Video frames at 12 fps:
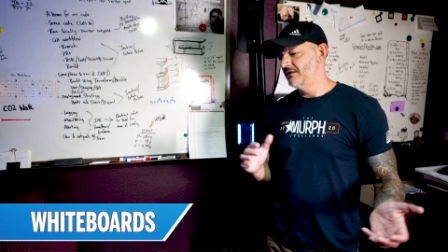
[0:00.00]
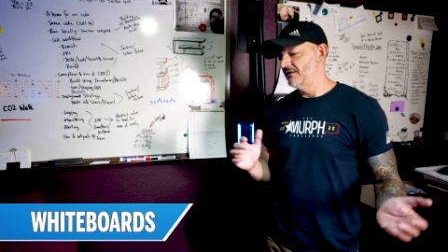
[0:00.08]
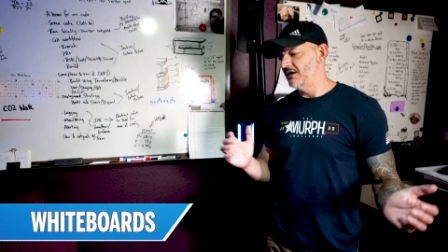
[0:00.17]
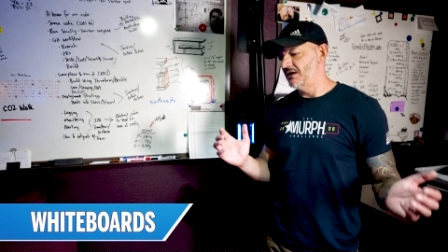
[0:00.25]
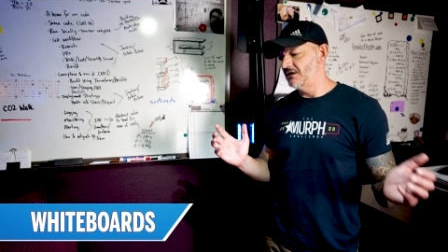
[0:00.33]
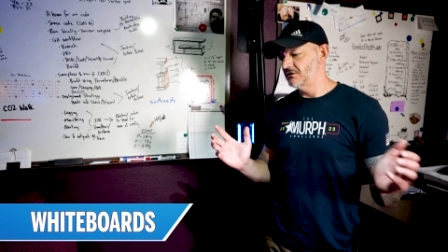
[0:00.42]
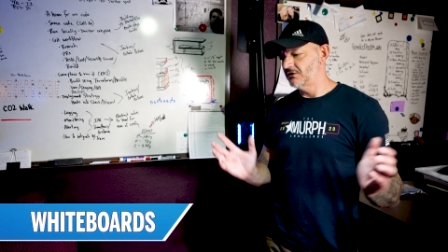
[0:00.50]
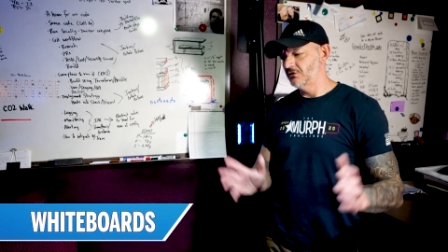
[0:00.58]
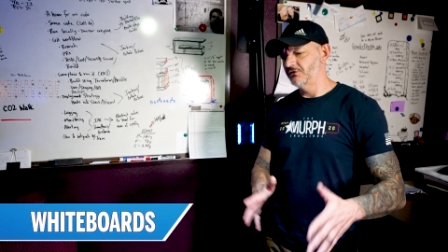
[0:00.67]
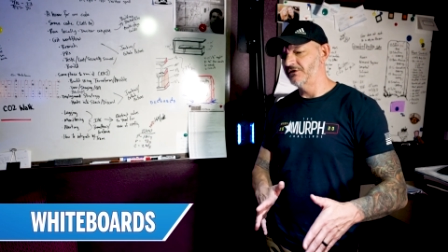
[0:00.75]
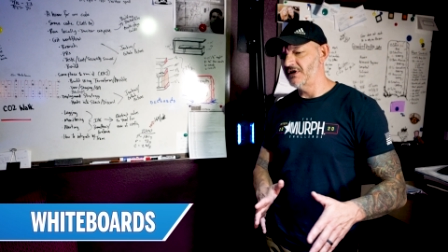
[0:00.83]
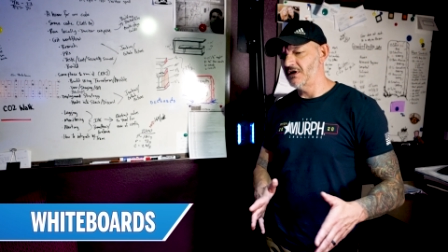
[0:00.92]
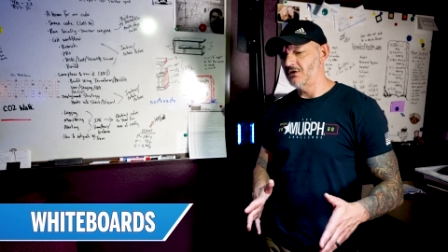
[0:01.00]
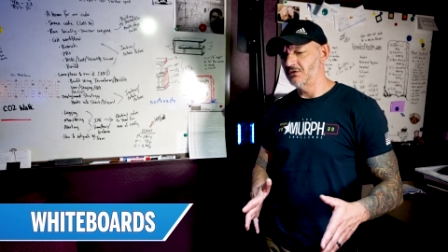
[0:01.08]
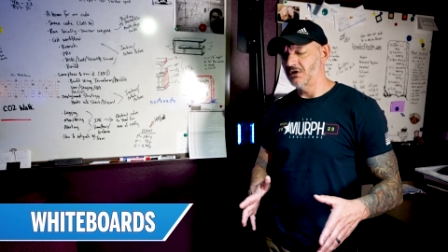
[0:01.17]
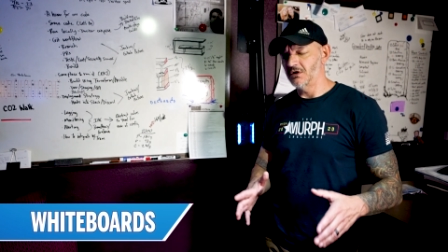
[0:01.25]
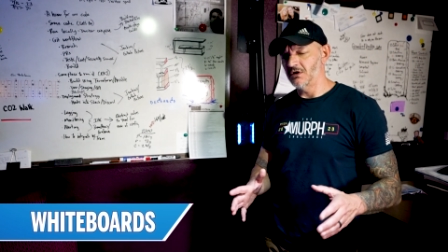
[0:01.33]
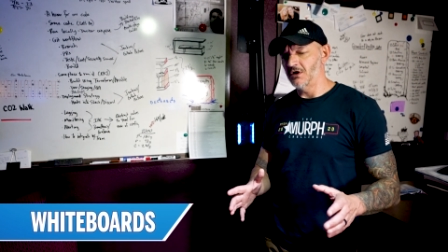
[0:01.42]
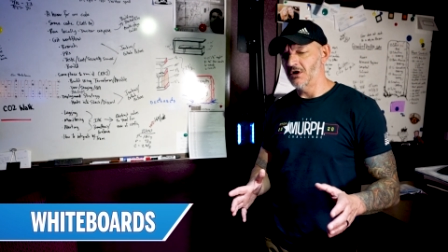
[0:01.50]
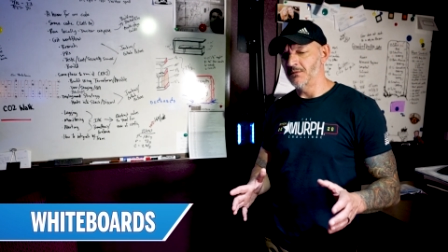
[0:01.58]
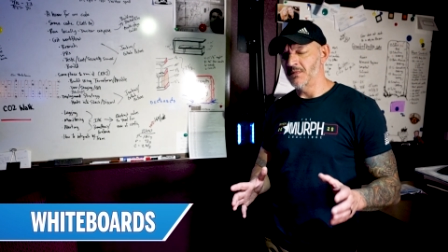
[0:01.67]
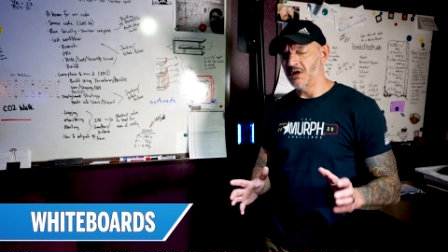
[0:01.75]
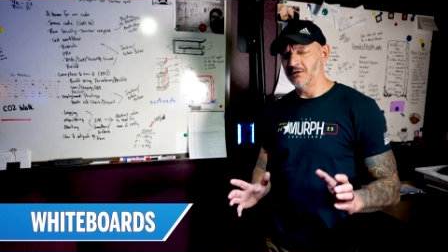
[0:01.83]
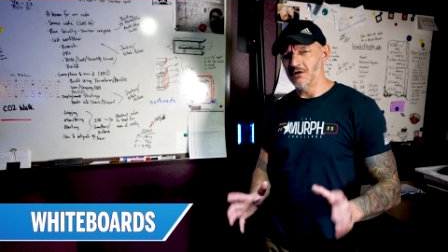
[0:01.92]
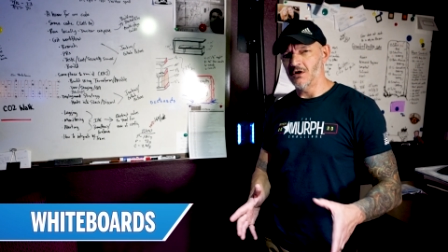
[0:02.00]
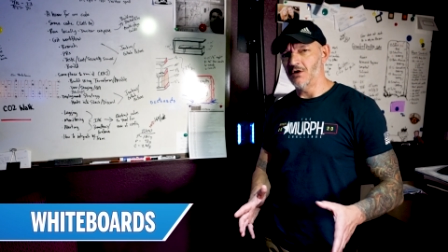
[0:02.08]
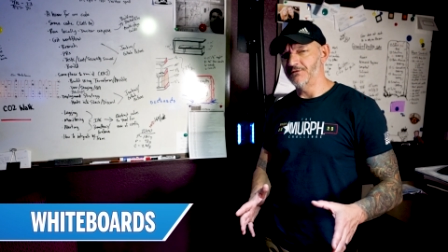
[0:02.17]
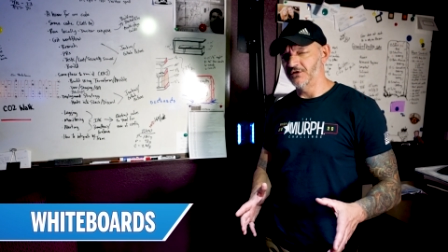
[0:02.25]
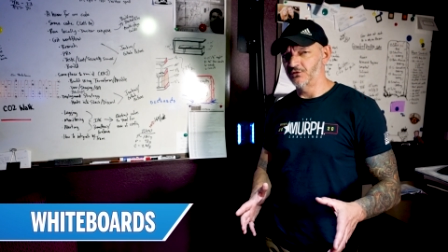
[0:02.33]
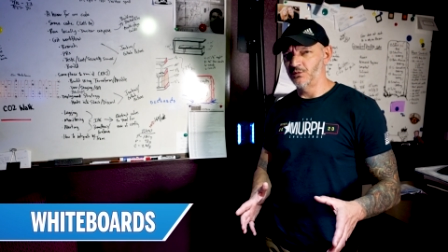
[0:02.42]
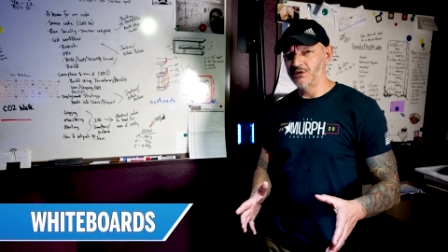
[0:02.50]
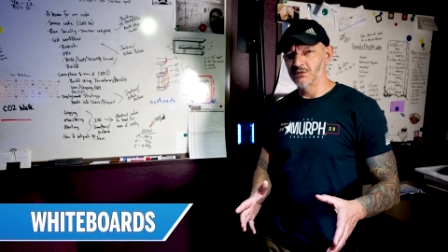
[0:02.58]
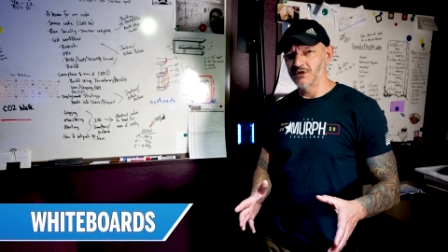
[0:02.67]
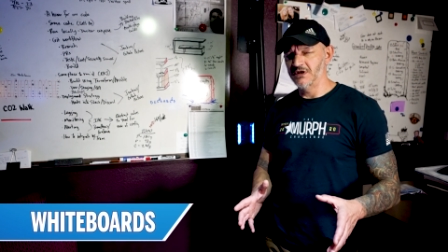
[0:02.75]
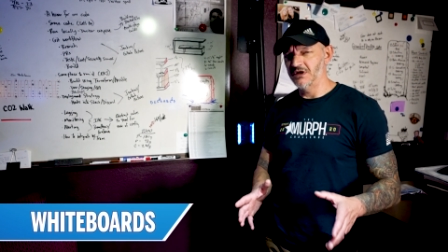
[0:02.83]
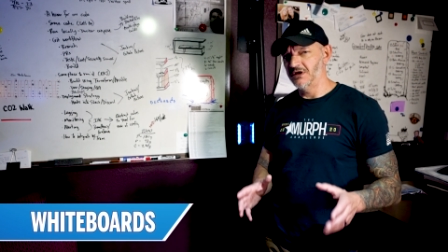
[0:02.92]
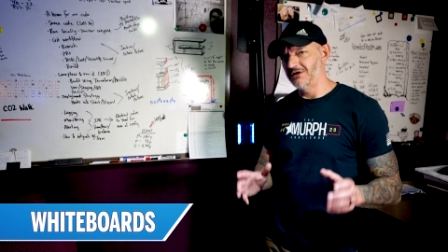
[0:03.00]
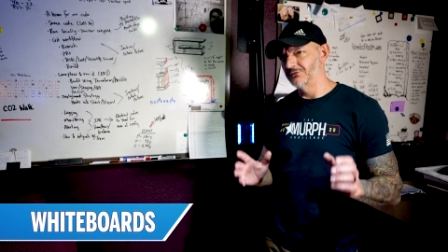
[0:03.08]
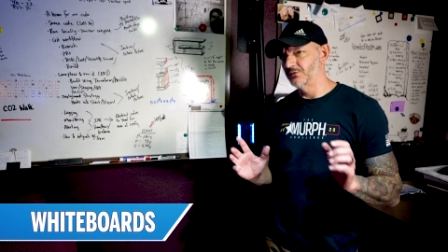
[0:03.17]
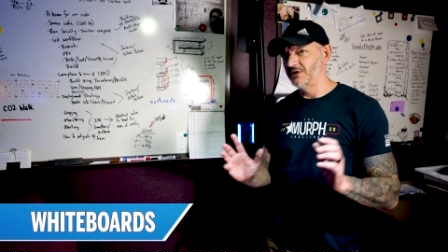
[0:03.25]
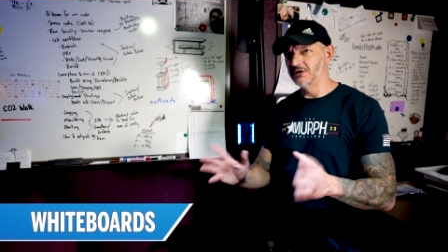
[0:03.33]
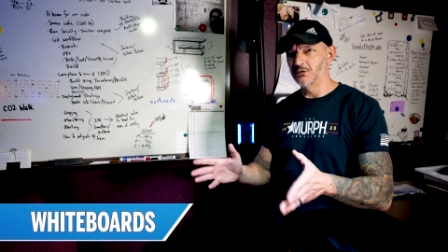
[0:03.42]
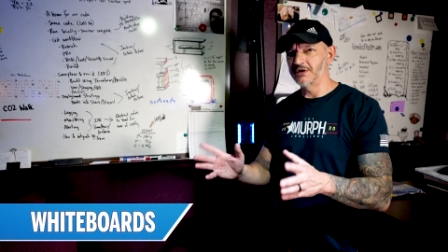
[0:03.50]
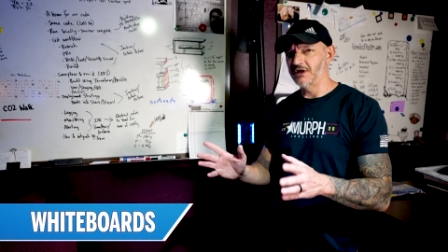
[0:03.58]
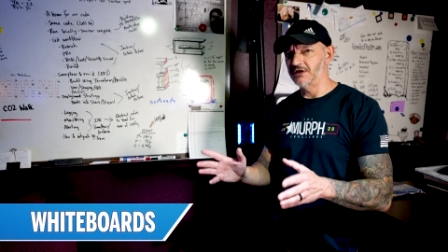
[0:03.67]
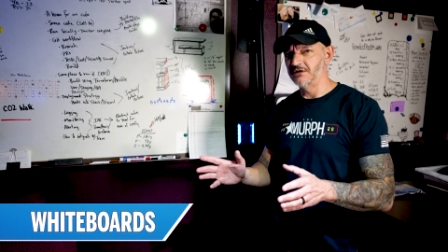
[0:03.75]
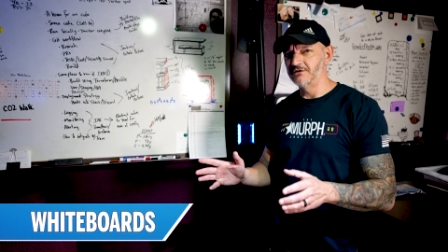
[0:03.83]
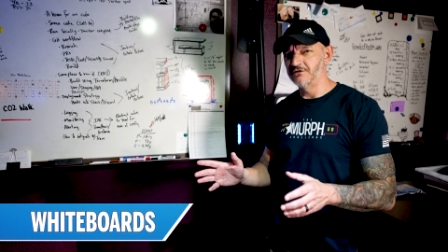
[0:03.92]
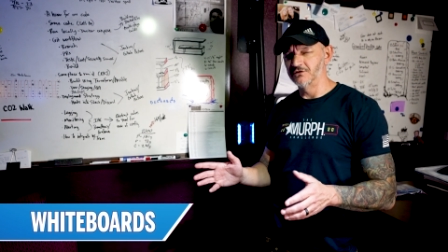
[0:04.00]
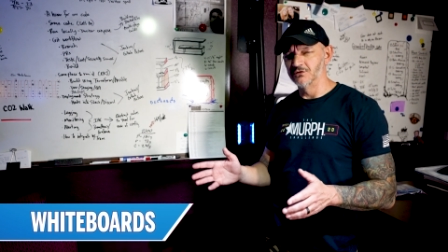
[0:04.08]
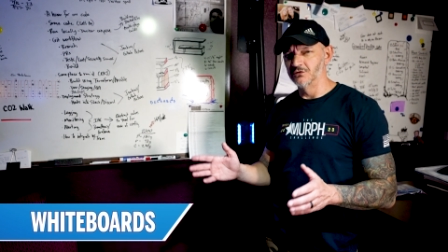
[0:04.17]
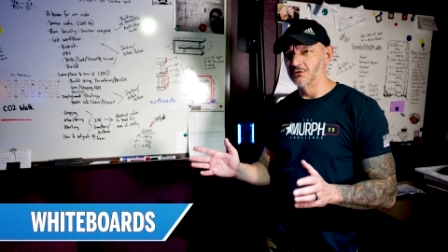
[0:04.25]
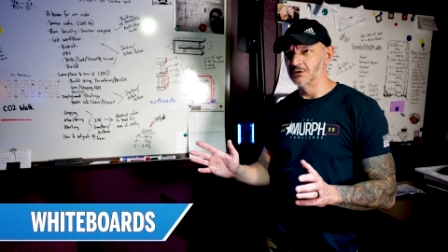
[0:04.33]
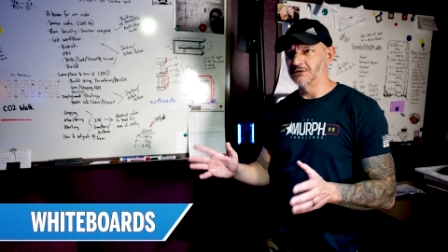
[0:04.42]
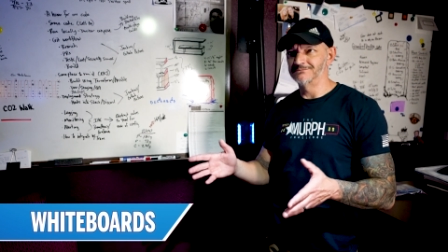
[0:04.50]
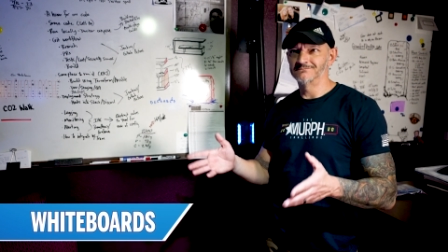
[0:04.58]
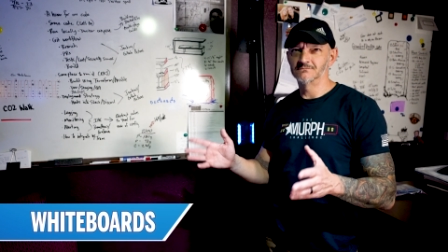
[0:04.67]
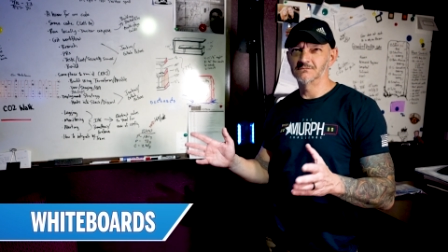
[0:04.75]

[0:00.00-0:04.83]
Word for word: They closed down um, the office we were in and relocated to